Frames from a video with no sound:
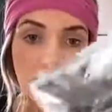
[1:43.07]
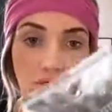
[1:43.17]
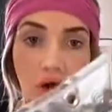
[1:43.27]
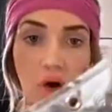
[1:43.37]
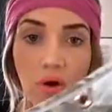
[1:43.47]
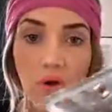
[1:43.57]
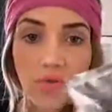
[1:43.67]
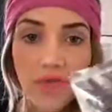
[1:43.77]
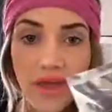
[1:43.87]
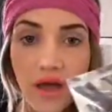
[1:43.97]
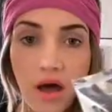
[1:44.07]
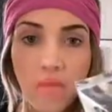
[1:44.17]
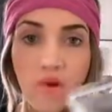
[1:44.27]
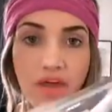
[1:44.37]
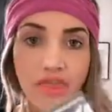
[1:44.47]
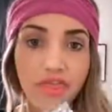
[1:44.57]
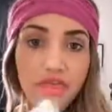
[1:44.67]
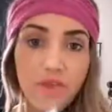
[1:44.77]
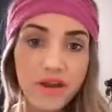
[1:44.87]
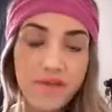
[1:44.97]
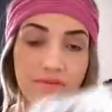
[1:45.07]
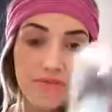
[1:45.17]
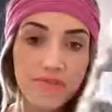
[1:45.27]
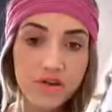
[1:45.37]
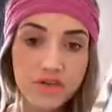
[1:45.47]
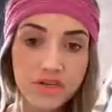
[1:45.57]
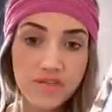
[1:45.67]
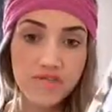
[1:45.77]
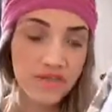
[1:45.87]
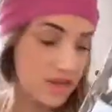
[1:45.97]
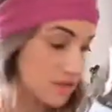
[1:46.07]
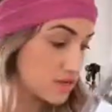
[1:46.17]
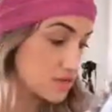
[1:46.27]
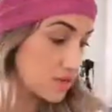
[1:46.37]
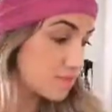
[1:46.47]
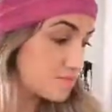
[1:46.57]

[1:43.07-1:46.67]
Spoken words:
So they come with 3 different versions of these.